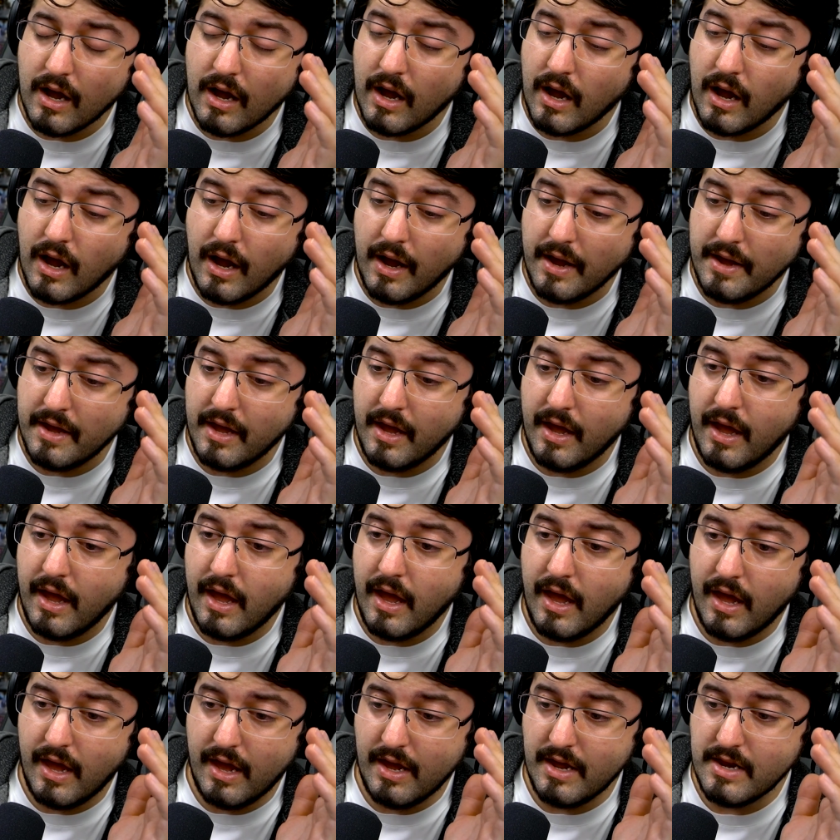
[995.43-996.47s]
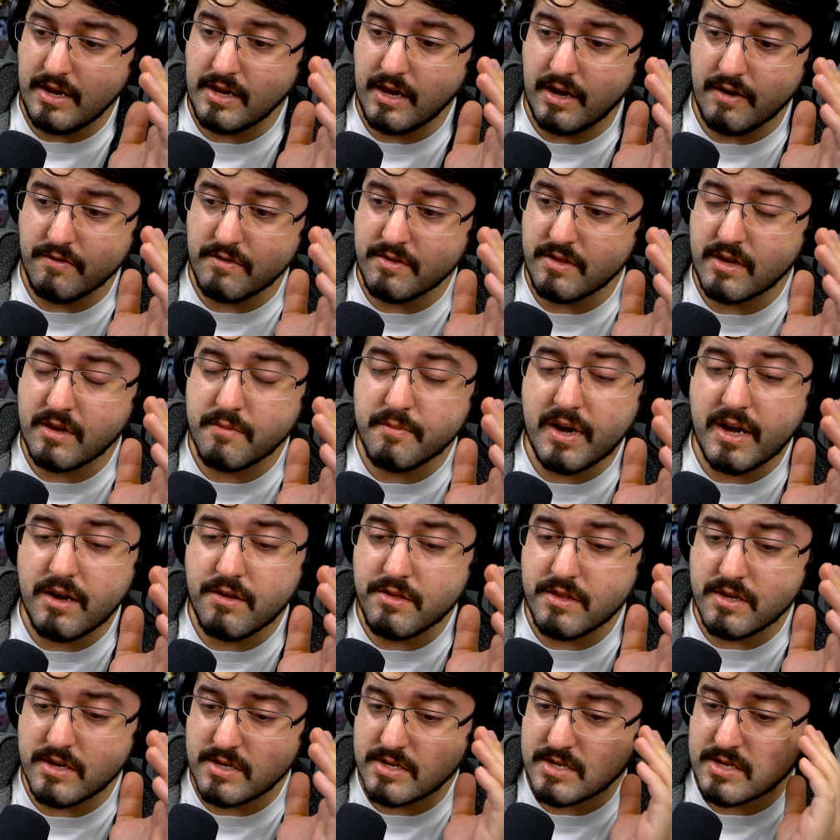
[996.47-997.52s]
I hate everything about
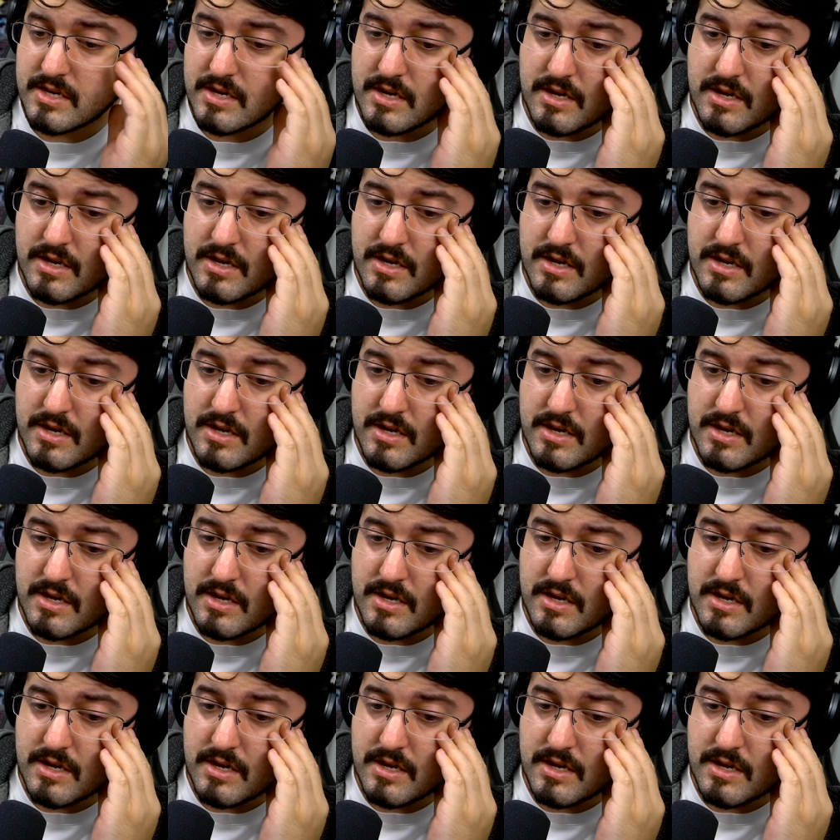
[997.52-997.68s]
this.